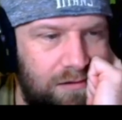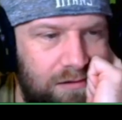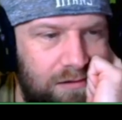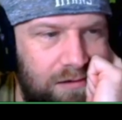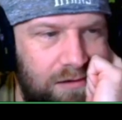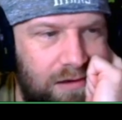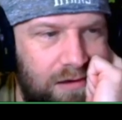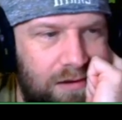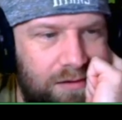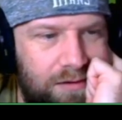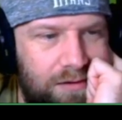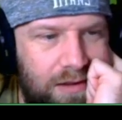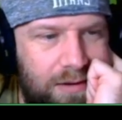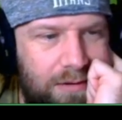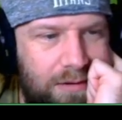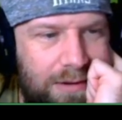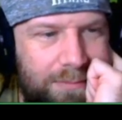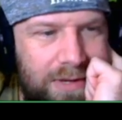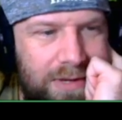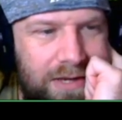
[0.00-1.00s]
no
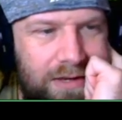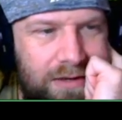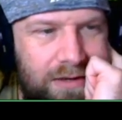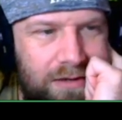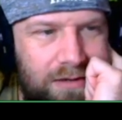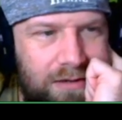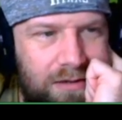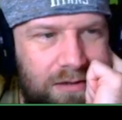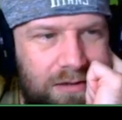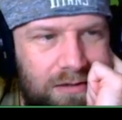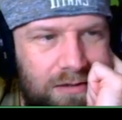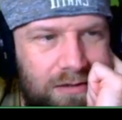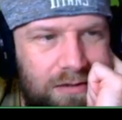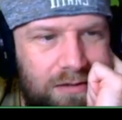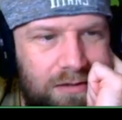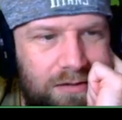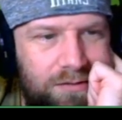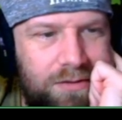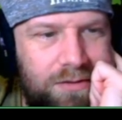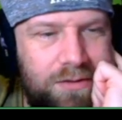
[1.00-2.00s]
that i mean
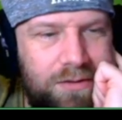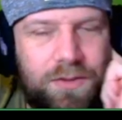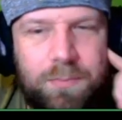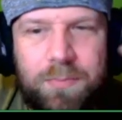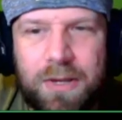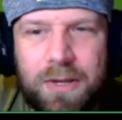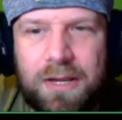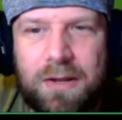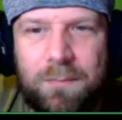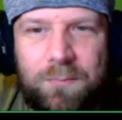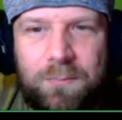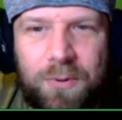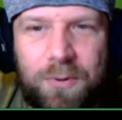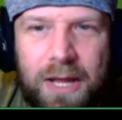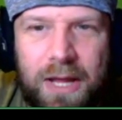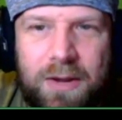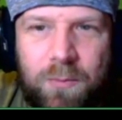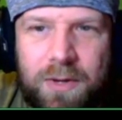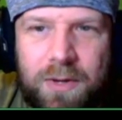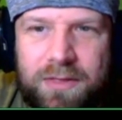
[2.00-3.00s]
the, the, big
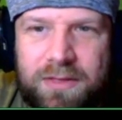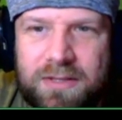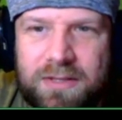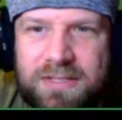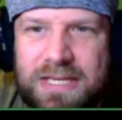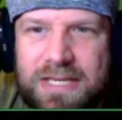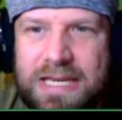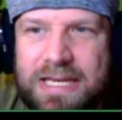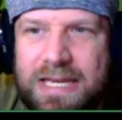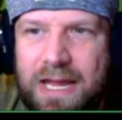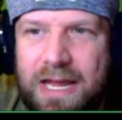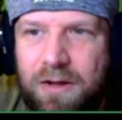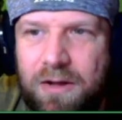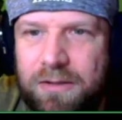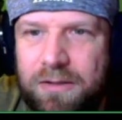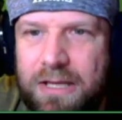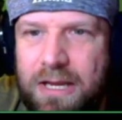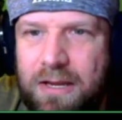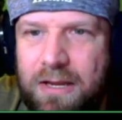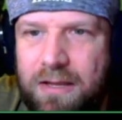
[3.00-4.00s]
complaint with the cdl
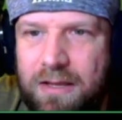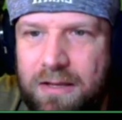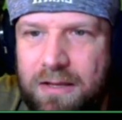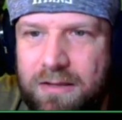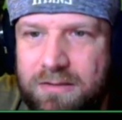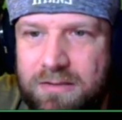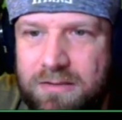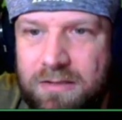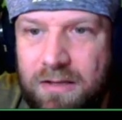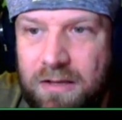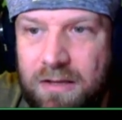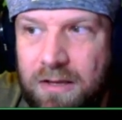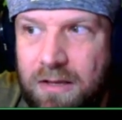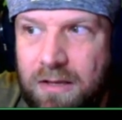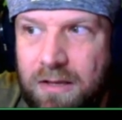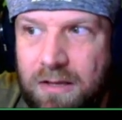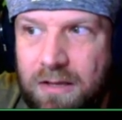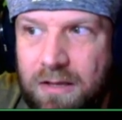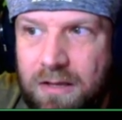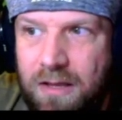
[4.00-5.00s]
league is
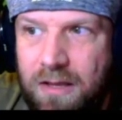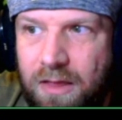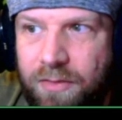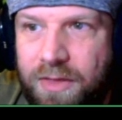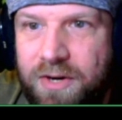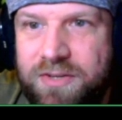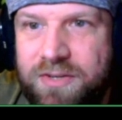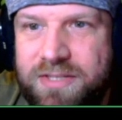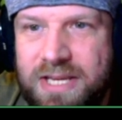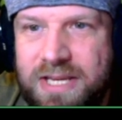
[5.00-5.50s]
their